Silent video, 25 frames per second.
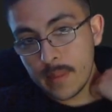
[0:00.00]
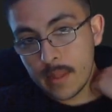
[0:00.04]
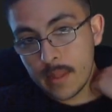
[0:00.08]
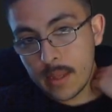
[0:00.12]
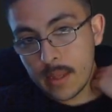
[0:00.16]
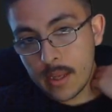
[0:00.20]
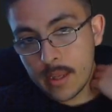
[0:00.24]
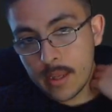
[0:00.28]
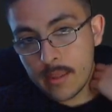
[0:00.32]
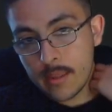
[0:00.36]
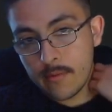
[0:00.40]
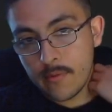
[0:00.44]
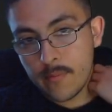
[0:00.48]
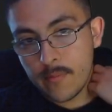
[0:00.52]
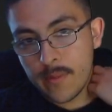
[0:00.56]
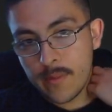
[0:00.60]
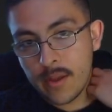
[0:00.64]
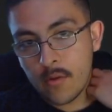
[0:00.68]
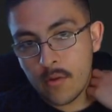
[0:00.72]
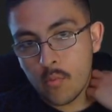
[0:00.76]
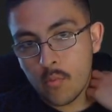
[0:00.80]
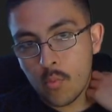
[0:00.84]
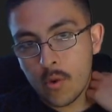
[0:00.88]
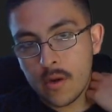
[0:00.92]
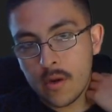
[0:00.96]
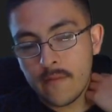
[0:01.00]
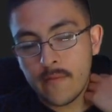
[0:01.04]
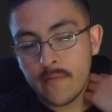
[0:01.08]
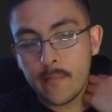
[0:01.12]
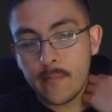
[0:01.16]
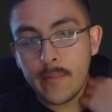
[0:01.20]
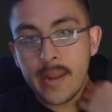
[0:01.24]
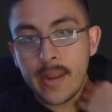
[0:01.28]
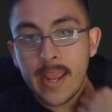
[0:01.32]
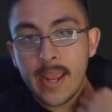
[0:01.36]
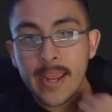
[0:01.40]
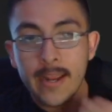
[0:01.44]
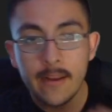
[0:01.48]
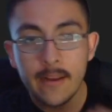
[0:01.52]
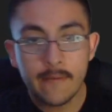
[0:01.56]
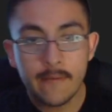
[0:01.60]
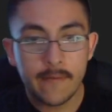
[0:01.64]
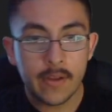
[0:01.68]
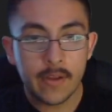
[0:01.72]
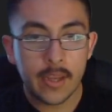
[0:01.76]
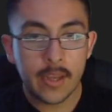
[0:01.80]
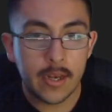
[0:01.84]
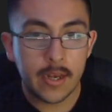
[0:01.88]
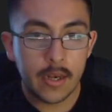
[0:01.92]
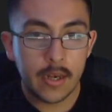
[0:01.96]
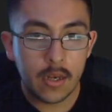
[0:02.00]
And then we make one of them negative again.